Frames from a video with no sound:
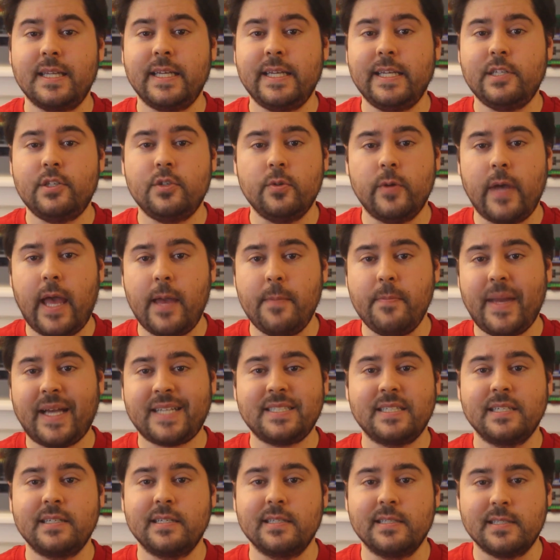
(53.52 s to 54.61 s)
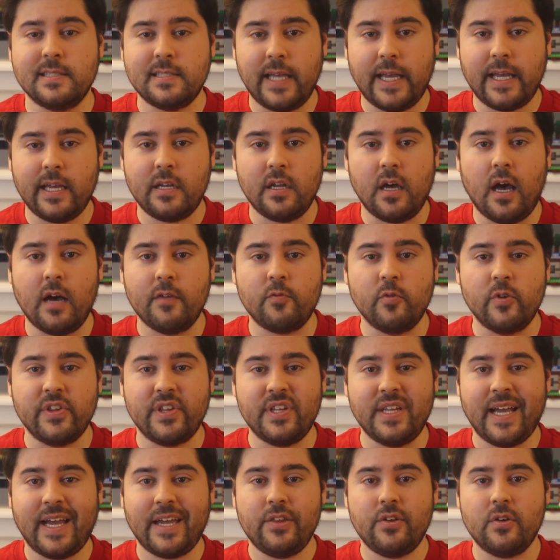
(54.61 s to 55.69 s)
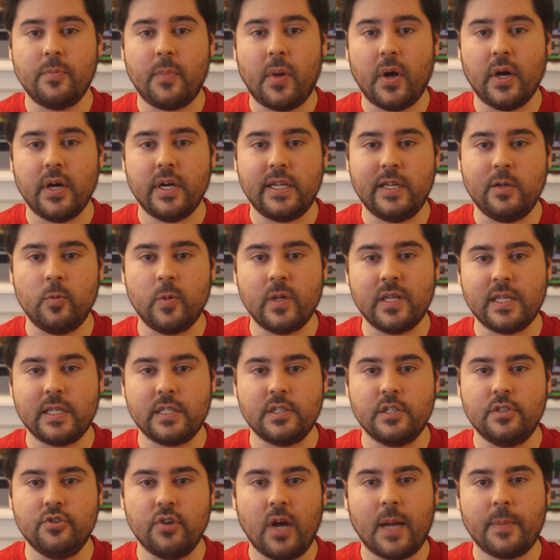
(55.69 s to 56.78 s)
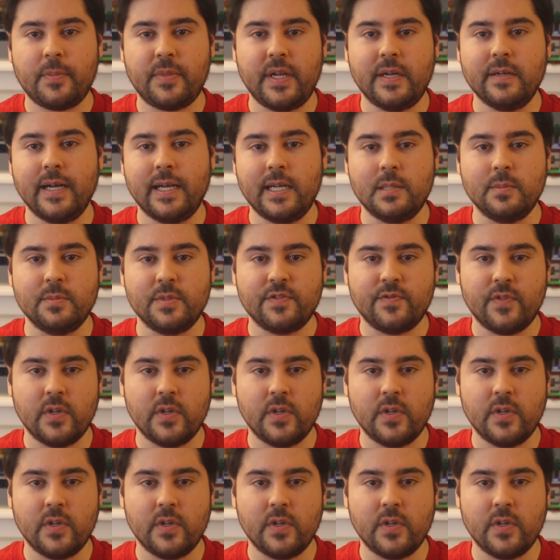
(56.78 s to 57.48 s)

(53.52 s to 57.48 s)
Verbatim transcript: lead to a Mexican standoff with neither party willing to drop their items